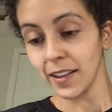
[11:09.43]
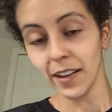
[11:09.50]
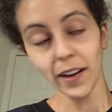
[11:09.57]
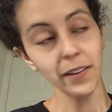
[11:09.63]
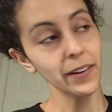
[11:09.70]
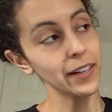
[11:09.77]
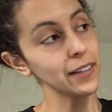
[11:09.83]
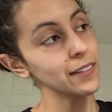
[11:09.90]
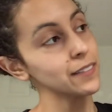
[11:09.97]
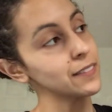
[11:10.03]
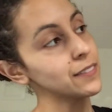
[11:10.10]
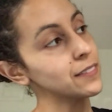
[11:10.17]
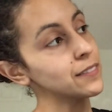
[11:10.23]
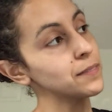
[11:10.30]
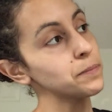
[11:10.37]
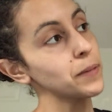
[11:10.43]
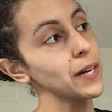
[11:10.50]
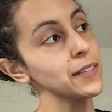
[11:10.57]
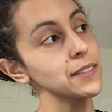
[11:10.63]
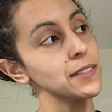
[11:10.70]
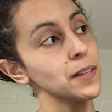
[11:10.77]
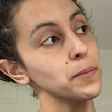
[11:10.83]
All right,
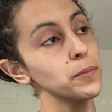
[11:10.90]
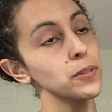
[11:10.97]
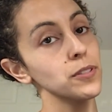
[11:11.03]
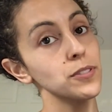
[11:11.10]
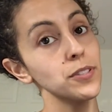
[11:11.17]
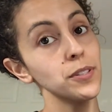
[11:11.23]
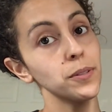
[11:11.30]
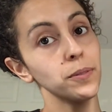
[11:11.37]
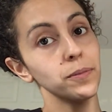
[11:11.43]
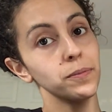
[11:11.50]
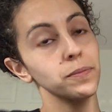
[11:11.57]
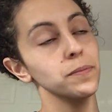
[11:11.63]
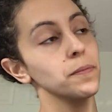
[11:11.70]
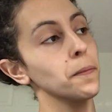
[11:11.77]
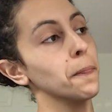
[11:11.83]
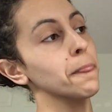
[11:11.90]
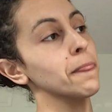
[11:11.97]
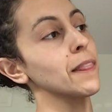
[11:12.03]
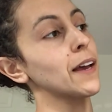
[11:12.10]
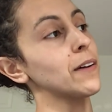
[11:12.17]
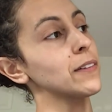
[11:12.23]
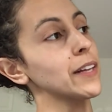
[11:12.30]
box number 2.
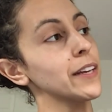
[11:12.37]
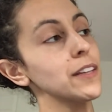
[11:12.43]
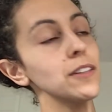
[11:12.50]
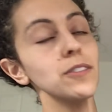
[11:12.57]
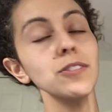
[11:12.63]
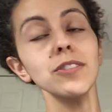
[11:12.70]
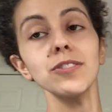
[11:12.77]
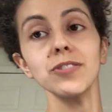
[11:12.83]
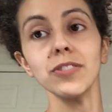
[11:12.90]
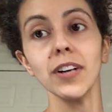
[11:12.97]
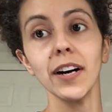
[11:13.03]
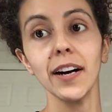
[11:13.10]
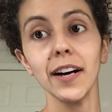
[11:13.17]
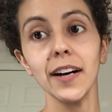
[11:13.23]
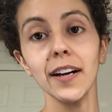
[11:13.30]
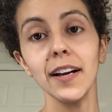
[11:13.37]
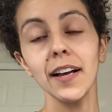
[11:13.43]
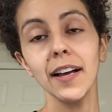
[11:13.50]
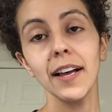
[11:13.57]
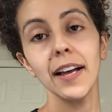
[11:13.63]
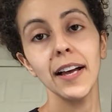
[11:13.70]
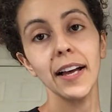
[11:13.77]
I'd like you to draw
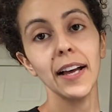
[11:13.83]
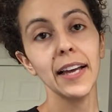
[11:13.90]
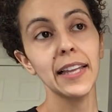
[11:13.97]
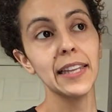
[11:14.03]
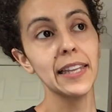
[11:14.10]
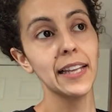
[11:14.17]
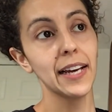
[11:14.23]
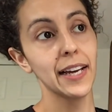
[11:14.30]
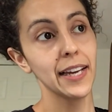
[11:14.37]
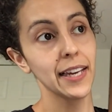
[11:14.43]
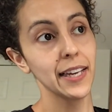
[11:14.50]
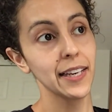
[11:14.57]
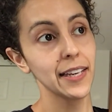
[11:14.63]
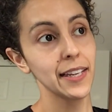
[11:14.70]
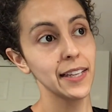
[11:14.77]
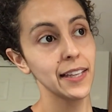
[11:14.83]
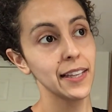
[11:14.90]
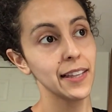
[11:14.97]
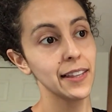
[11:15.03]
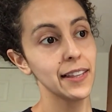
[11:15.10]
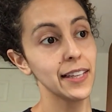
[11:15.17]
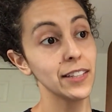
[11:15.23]
a line
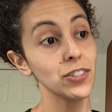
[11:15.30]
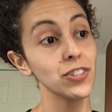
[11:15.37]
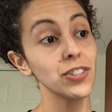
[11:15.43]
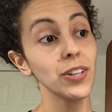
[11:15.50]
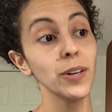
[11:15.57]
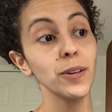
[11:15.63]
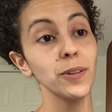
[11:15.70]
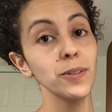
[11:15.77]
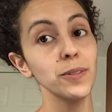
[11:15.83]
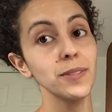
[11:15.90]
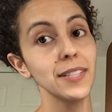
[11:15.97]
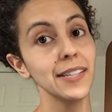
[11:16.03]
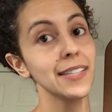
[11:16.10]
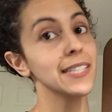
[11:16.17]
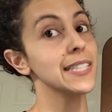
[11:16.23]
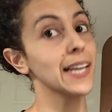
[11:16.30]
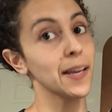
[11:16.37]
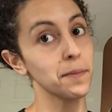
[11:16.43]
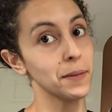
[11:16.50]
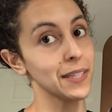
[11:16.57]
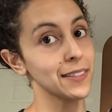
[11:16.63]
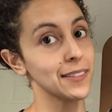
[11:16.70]
that shows
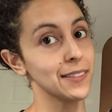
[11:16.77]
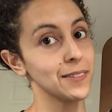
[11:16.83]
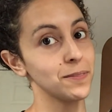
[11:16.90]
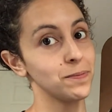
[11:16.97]
excitement.